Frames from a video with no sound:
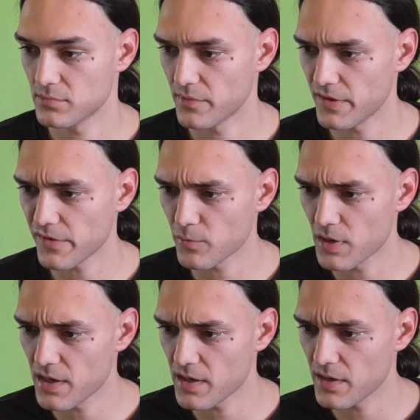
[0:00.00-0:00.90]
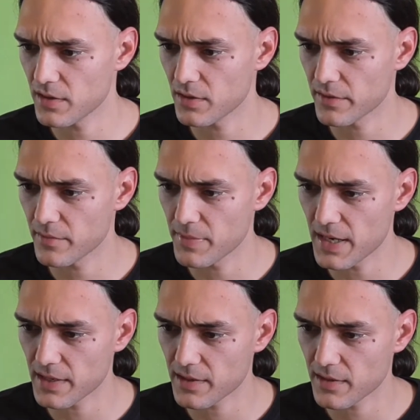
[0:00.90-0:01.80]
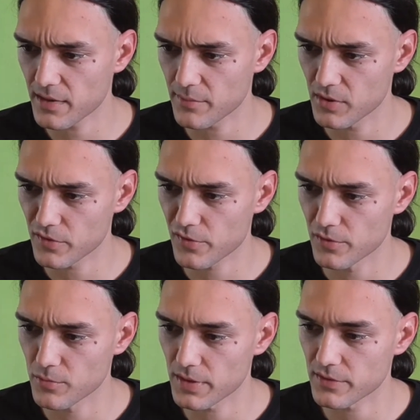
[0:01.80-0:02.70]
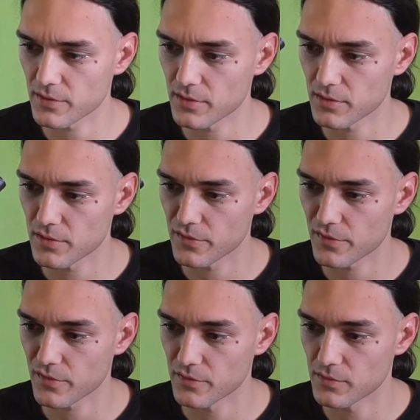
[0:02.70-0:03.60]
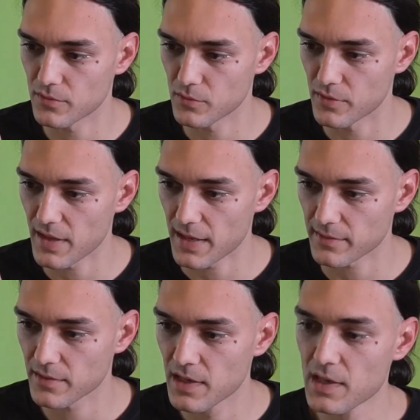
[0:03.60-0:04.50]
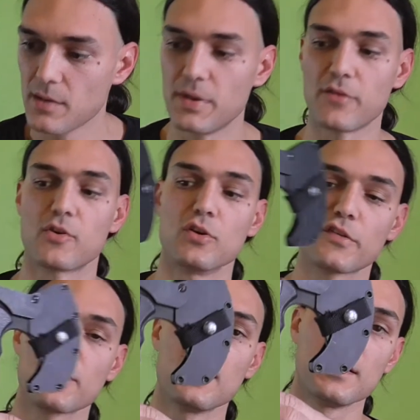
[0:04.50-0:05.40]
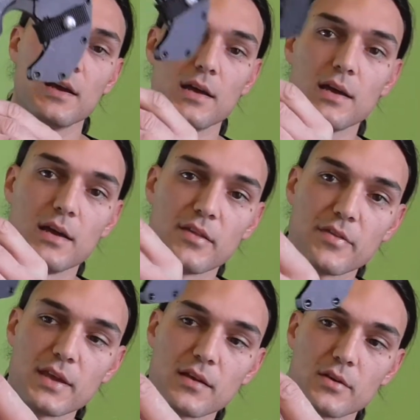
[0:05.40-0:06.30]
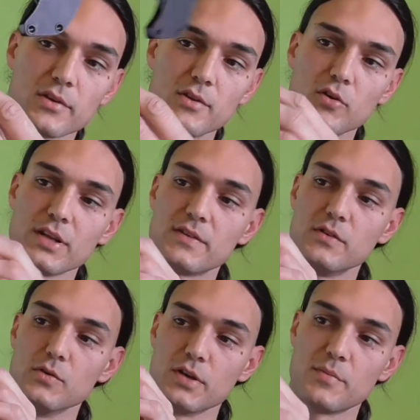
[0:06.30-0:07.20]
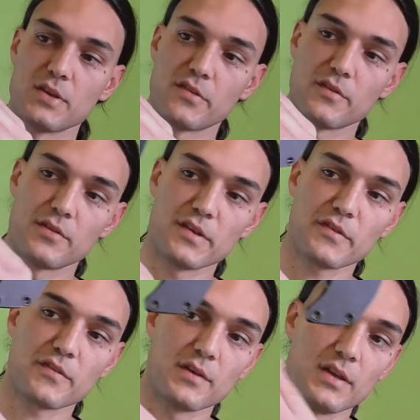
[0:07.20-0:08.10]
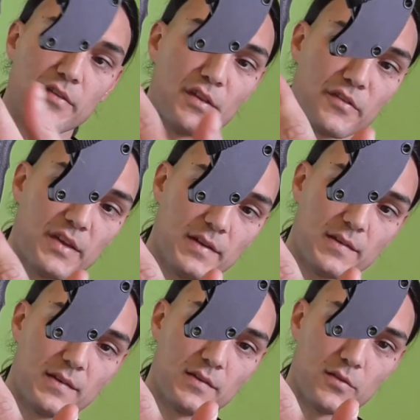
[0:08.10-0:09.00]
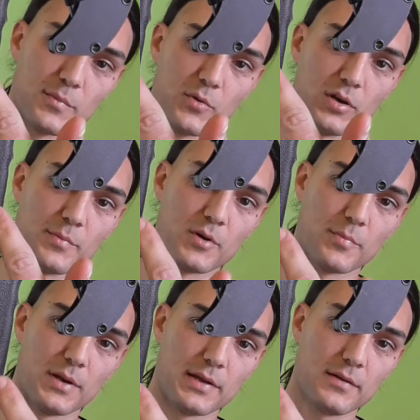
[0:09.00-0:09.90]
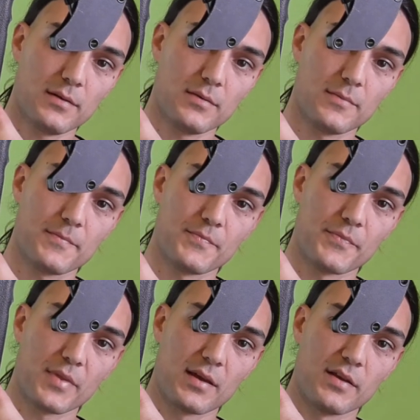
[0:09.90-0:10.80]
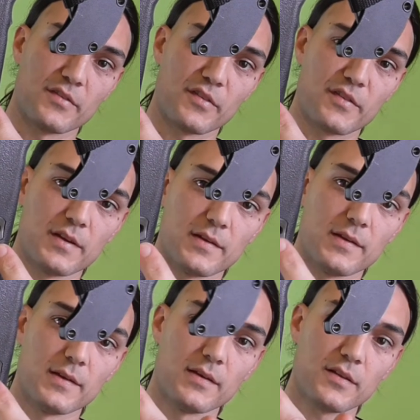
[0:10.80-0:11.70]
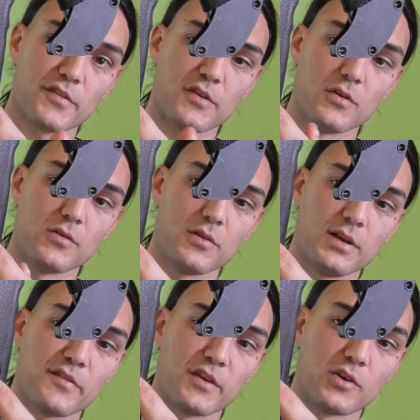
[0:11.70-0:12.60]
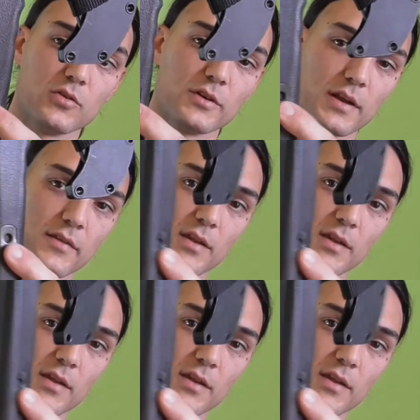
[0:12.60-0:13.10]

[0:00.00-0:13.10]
this one in the back, I'm not sure what you can use to do that. But of course, the thing, you don't need to do it because this is inserted into the polypropylene, is inserted in, so it's secured, and